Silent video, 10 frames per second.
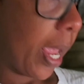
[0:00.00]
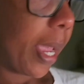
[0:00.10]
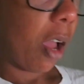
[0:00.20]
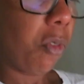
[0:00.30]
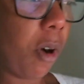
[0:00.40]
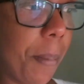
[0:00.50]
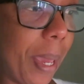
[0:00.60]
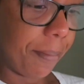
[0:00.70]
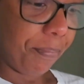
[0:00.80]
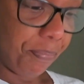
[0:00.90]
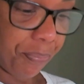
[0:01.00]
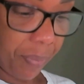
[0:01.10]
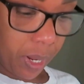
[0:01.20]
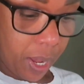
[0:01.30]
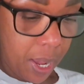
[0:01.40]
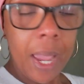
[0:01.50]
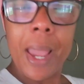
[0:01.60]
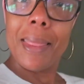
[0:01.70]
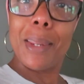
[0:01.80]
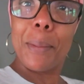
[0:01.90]
hang out for a bit.
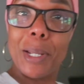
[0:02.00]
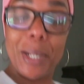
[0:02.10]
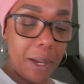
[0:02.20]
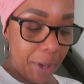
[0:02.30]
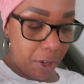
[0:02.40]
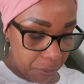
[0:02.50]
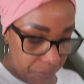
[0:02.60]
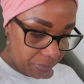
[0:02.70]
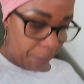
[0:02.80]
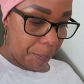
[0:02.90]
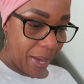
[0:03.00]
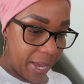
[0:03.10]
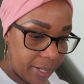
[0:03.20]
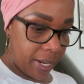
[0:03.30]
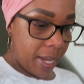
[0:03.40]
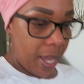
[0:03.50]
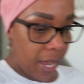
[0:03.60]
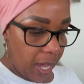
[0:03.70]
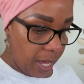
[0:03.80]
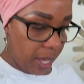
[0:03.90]
And then I'm gonna come home. But
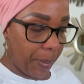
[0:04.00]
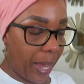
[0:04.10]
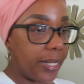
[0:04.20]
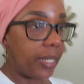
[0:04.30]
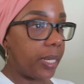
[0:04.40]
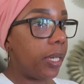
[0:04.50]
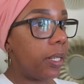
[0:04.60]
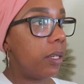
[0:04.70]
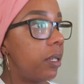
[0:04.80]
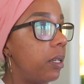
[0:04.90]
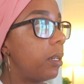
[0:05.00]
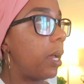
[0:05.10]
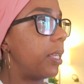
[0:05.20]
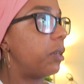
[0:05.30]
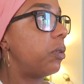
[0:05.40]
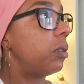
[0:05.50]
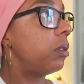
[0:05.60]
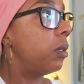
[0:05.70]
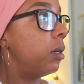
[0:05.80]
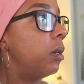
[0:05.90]
I think
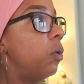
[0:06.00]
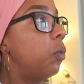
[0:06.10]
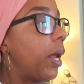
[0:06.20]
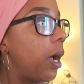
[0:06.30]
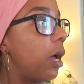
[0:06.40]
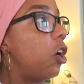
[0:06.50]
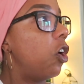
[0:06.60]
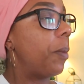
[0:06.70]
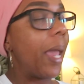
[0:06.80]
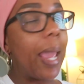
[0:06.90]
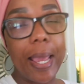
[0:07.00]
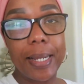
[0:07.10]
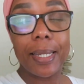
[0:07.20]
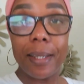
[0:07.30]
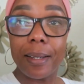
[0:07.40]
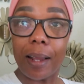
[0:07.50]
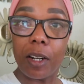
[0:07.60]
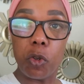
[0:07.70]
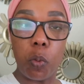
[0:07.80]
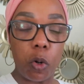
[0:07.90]
when I got home, I ate, got a
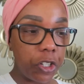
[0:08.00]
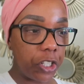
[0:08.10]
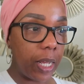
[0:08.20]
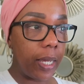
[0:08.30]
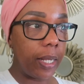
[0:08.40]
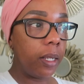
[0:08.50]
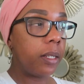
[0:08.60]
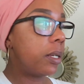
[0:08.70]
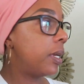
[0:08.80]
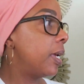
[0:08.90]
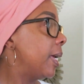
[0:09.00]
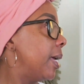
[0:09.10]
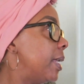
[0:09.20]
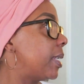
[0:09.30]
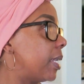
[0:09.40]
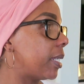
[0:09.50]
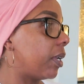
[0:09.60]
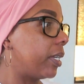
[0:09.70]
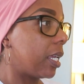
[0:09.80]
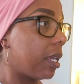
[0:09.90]
little work done, sent
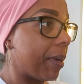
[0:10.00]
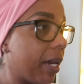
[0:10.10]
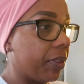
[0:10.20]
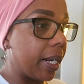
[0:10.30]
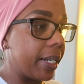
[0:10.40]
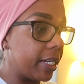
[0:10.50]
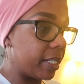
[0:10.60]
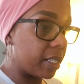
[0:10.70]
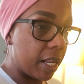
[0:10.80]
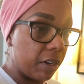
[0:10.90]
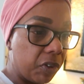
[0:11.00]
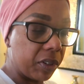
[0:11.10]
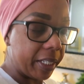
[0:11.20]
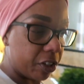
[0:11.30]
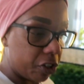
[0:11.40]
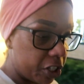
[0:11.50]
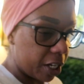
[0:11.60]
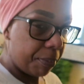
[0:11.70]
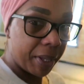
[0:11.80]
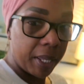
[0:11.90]
out an email that I need to send for leadership,